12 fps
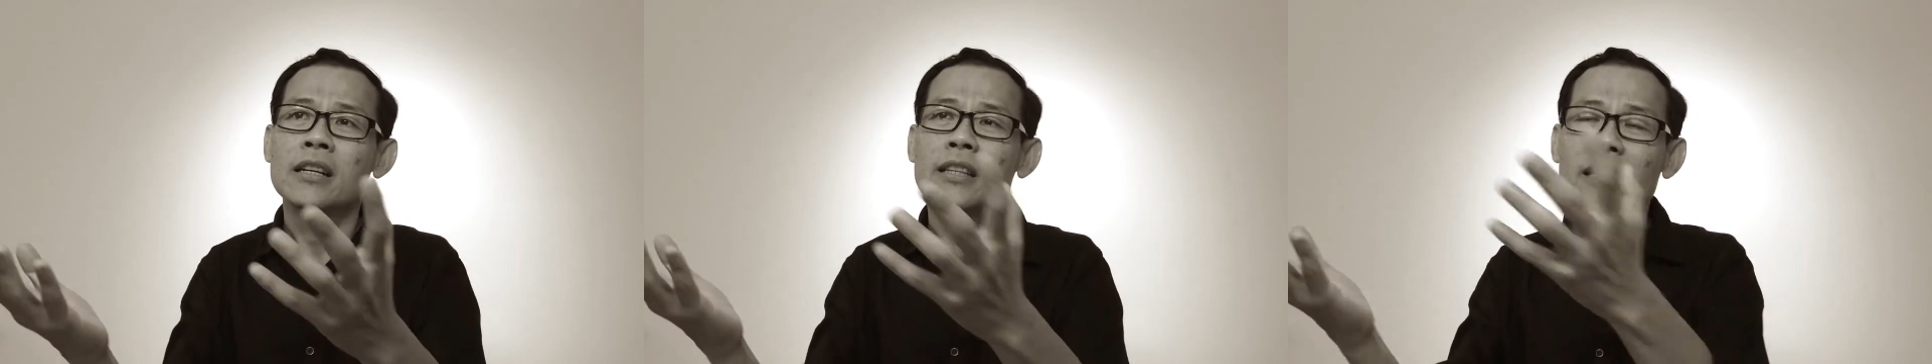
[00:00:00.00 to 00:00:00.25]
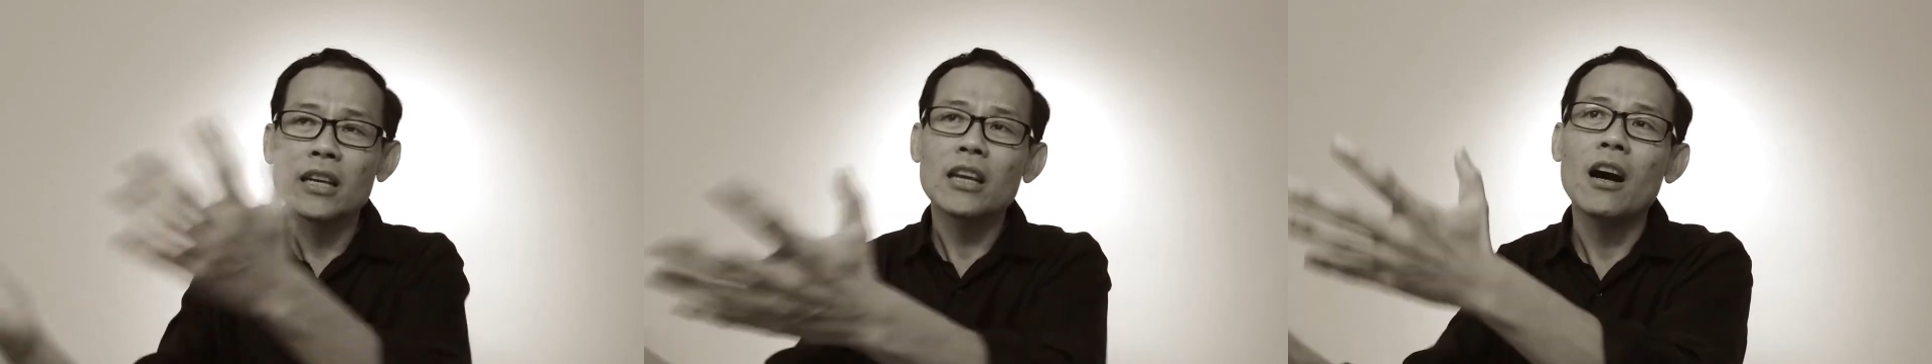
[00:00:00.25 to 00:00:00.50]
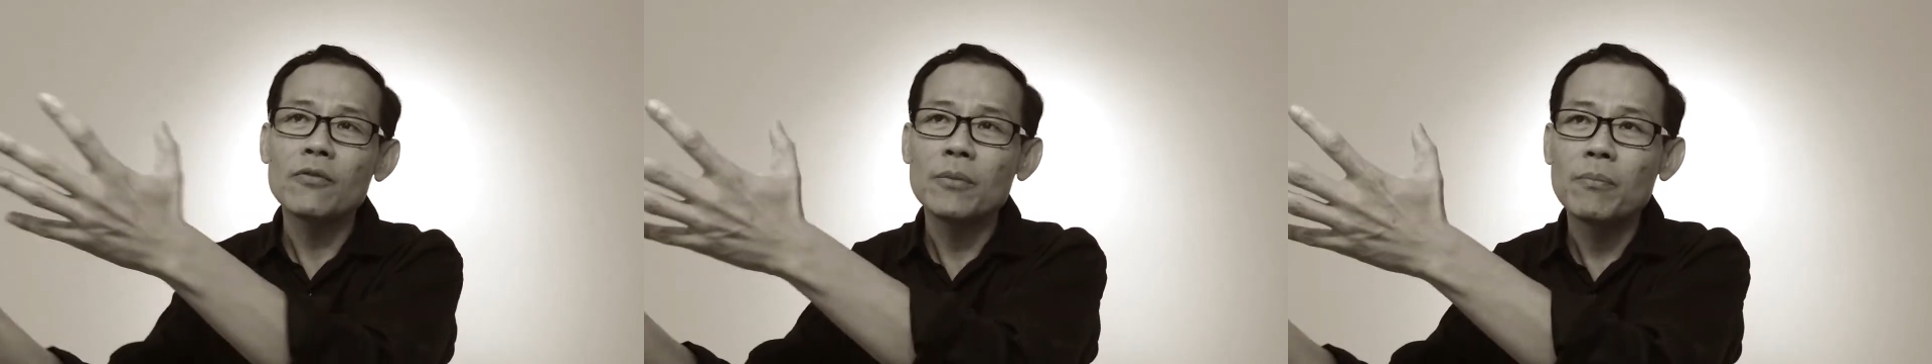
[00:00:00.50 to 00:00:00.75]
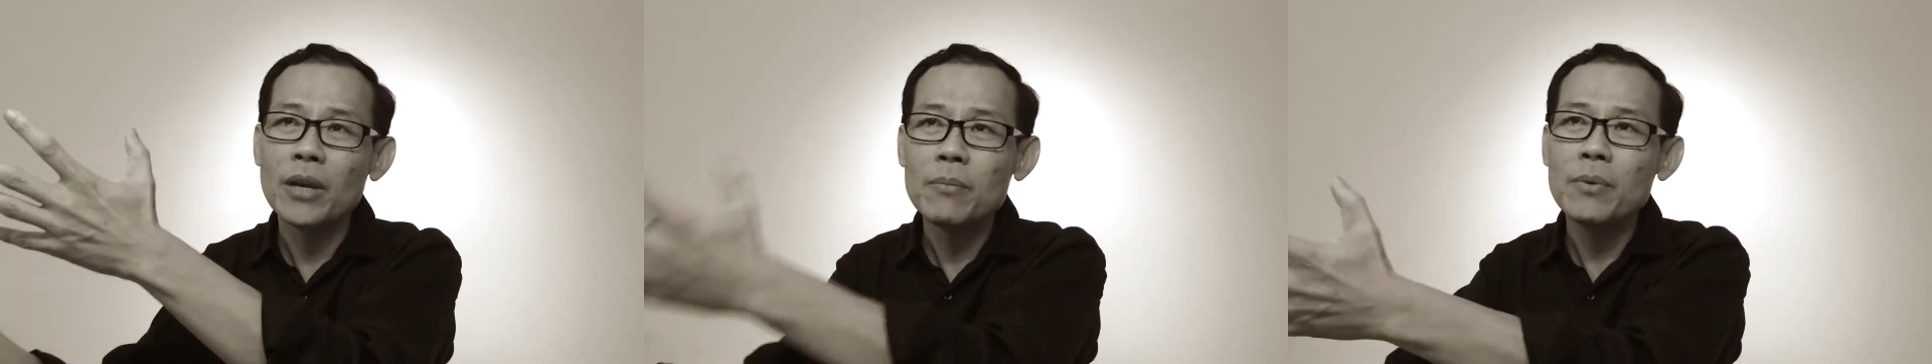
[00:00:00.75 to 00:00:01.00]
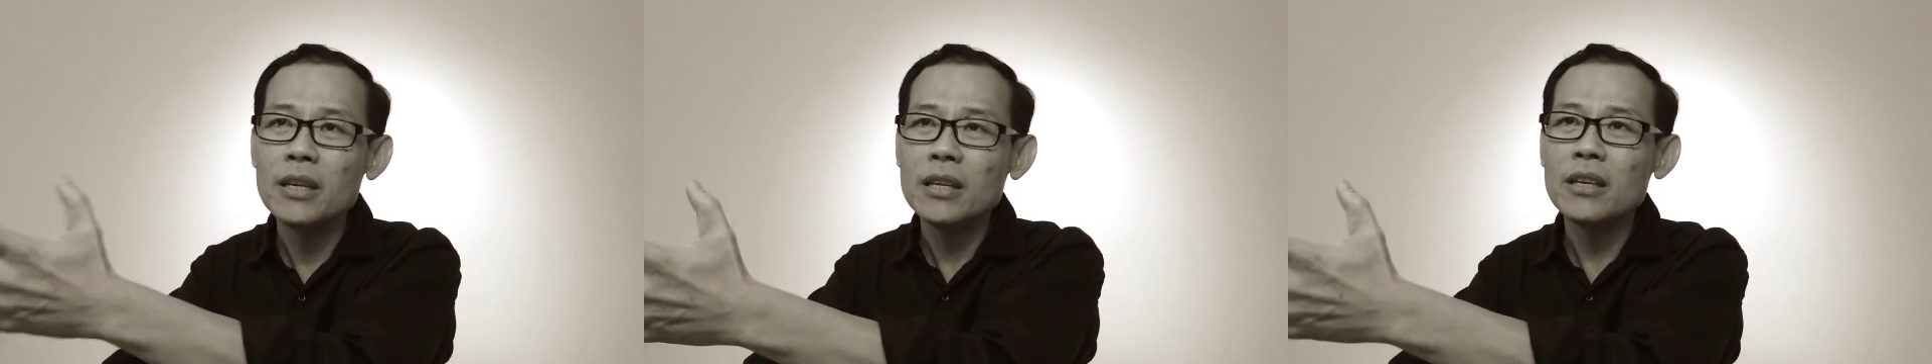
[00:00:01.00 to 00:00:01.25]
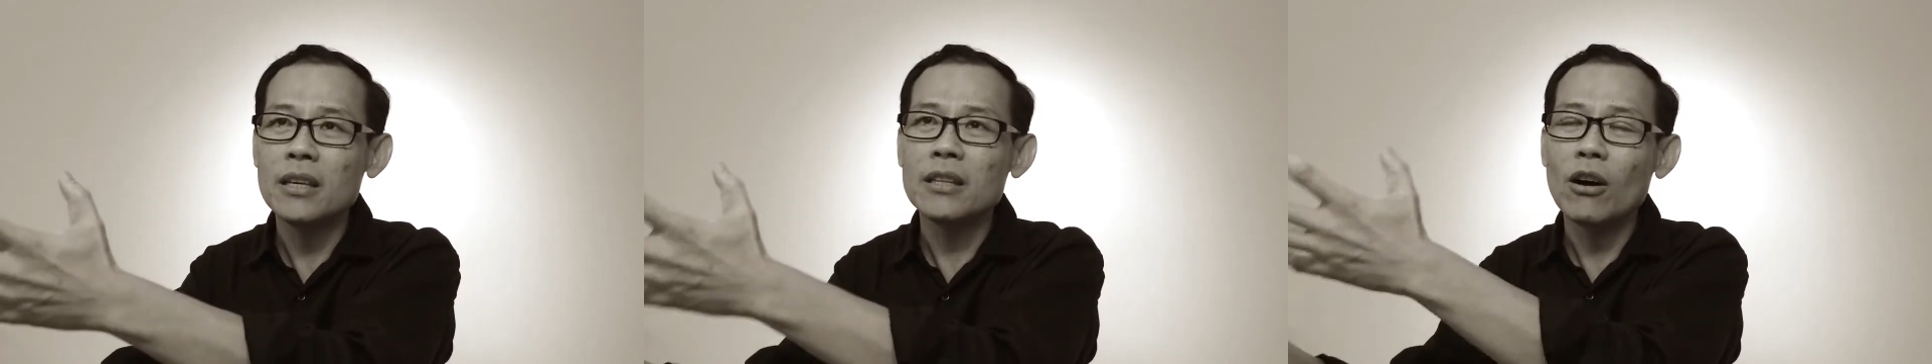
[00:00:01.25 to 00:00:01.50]
taking care of the
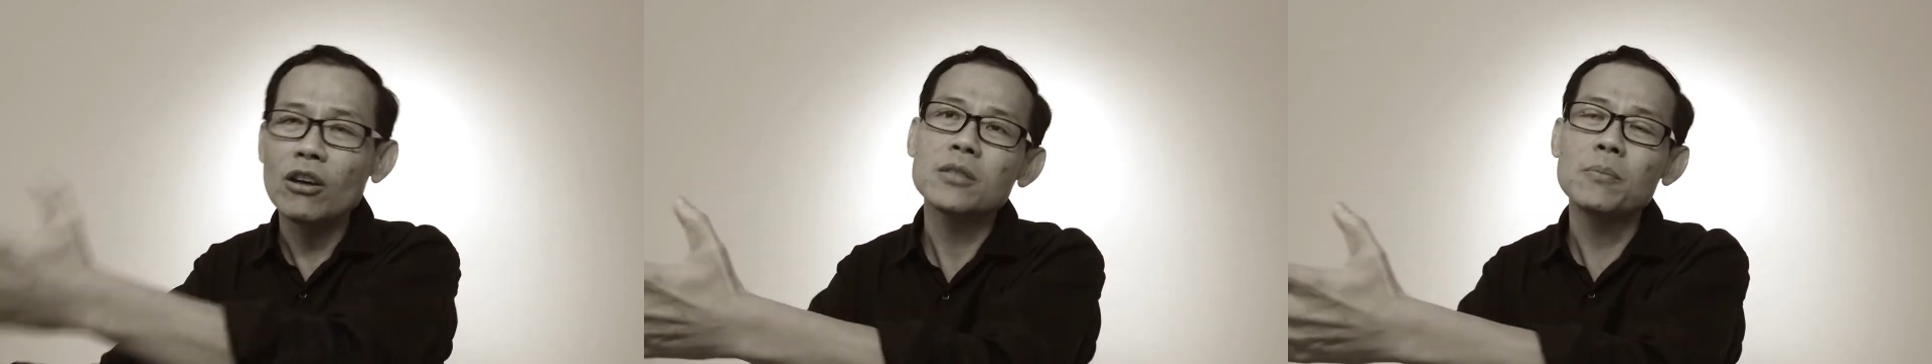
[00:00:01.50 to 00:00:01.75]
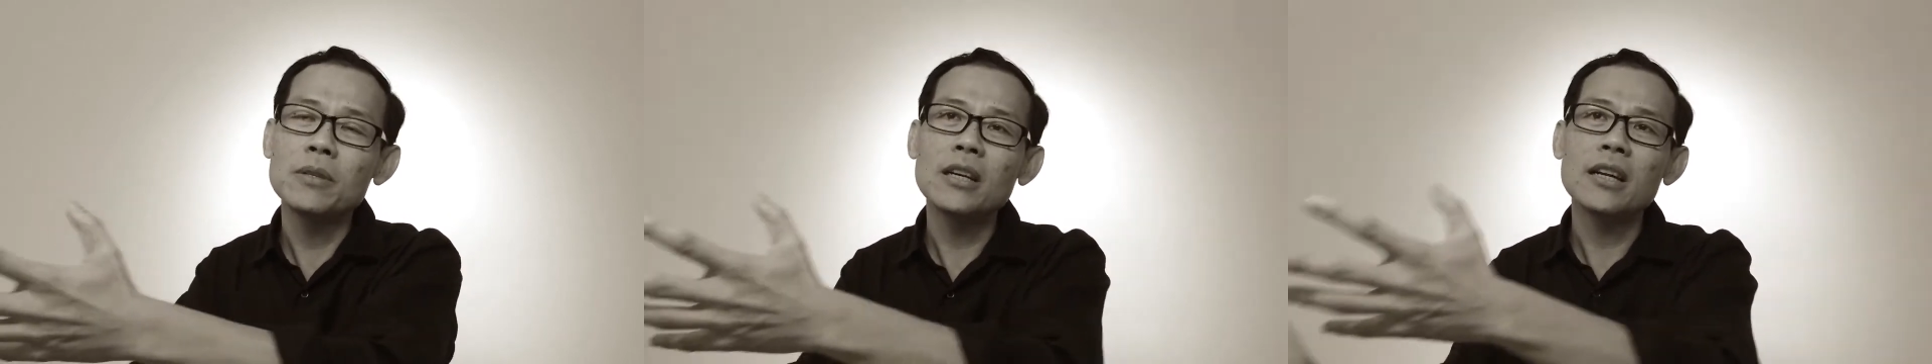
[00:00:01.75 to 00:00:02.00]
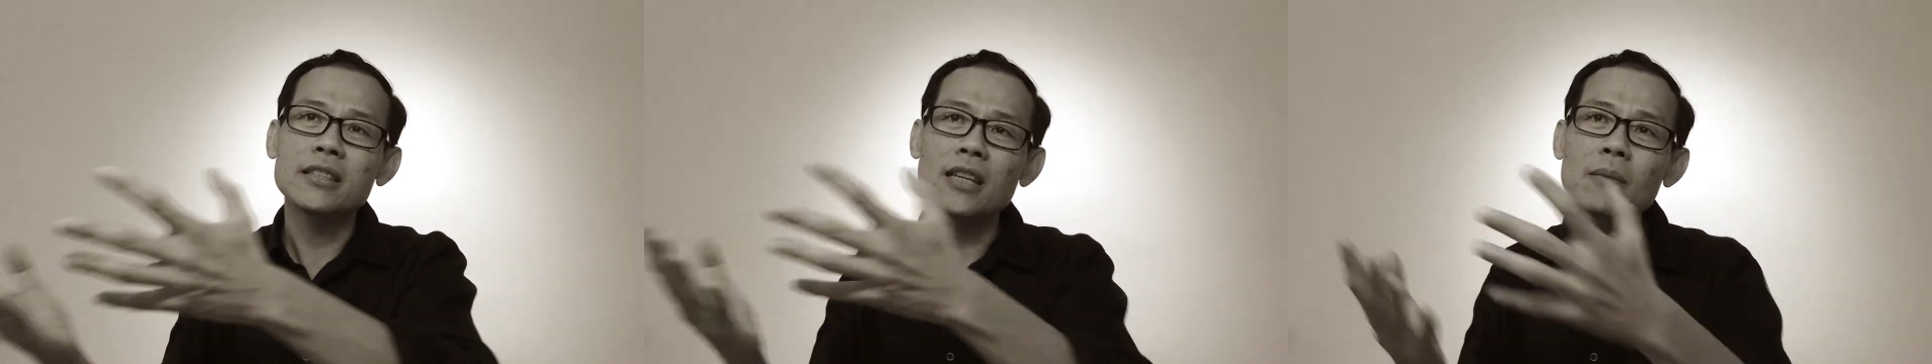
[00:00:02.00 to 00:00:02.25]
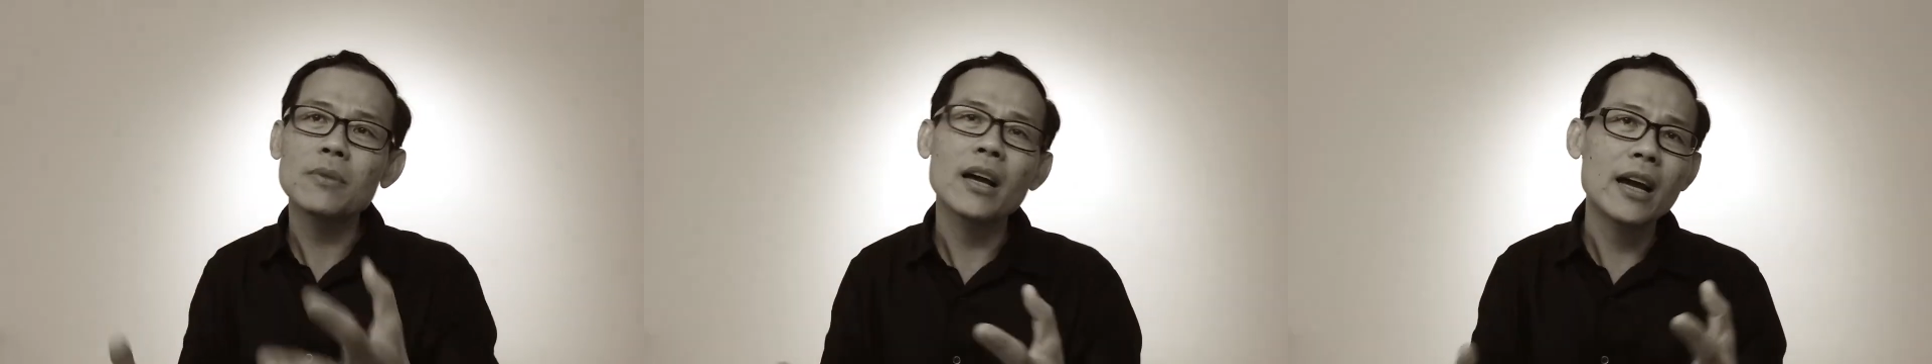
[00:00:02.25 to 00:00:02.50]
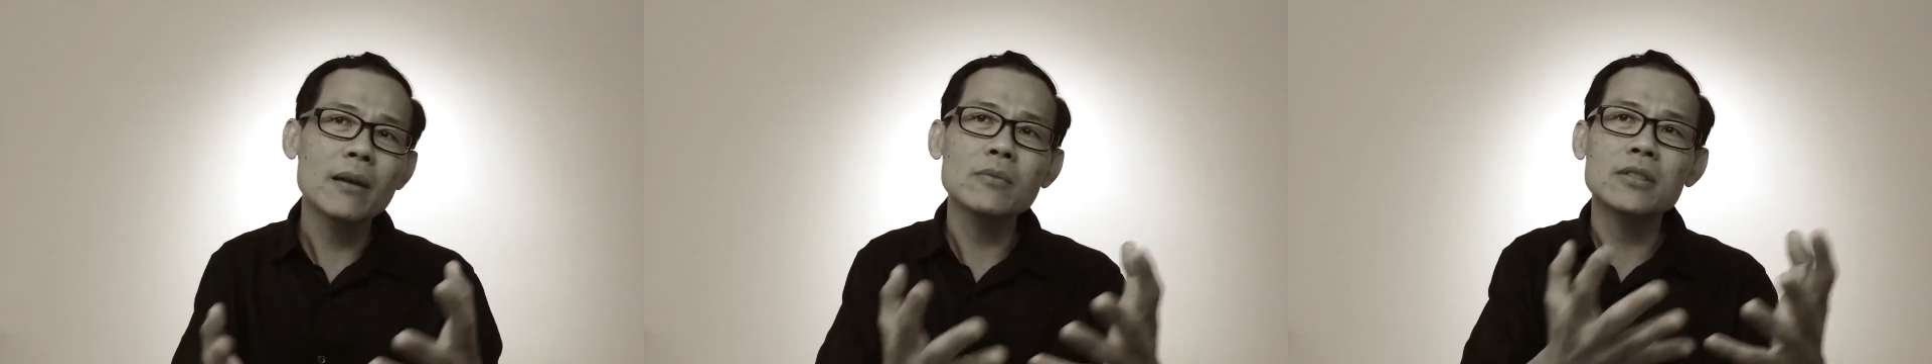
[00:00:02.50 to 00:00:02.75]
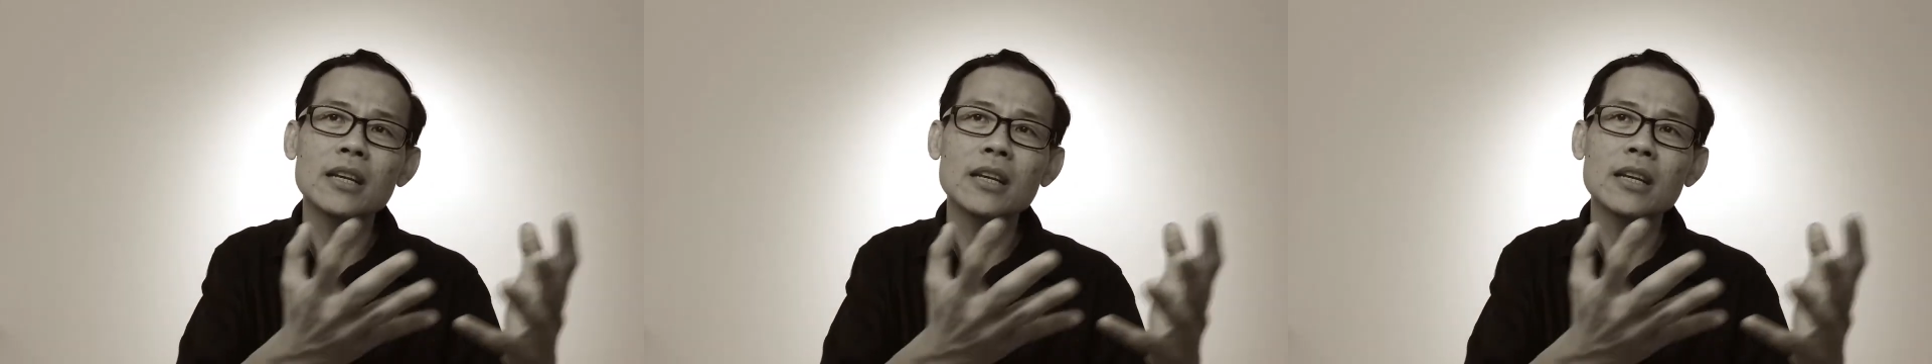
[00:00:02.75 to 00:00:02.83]
baby in the hospital at the same time,